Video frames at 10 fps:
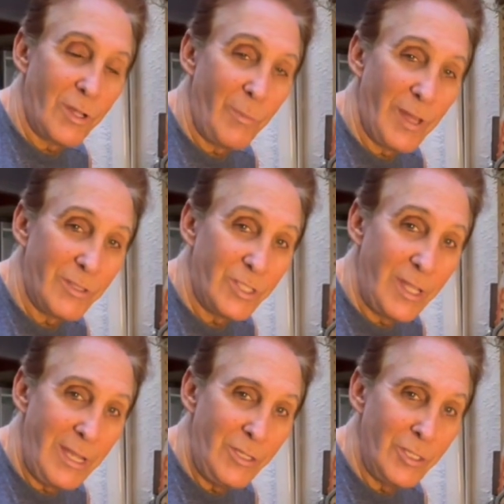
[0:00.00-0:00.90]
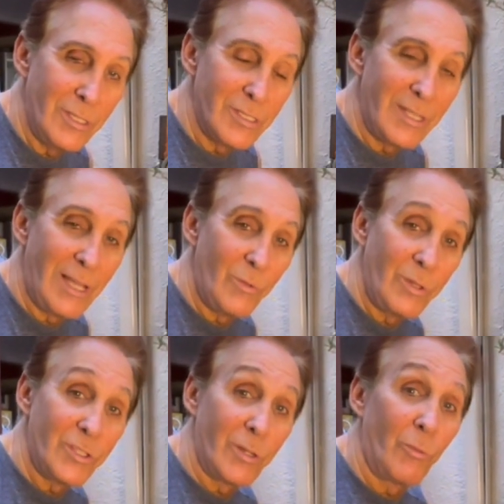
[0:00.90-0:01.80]
about staging this now
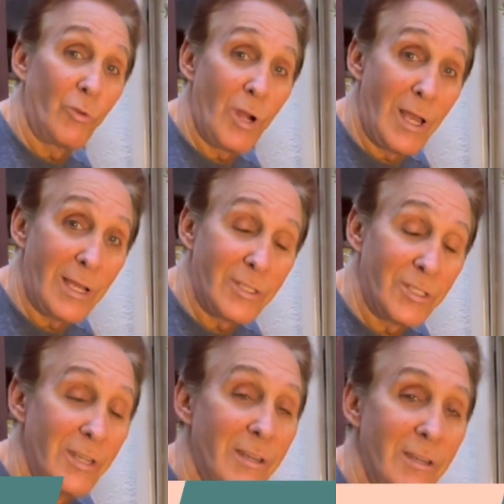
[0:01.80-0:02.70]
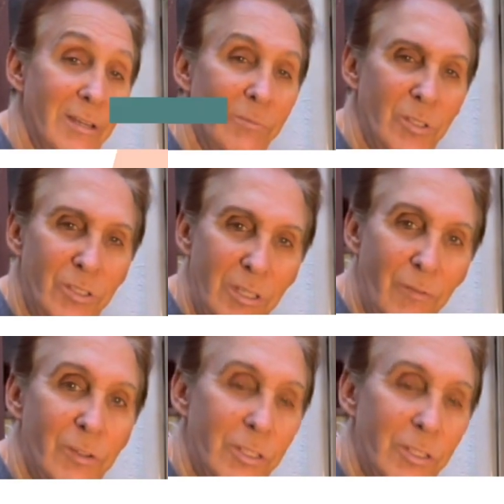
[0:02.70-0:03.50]
with some rocks to see if it's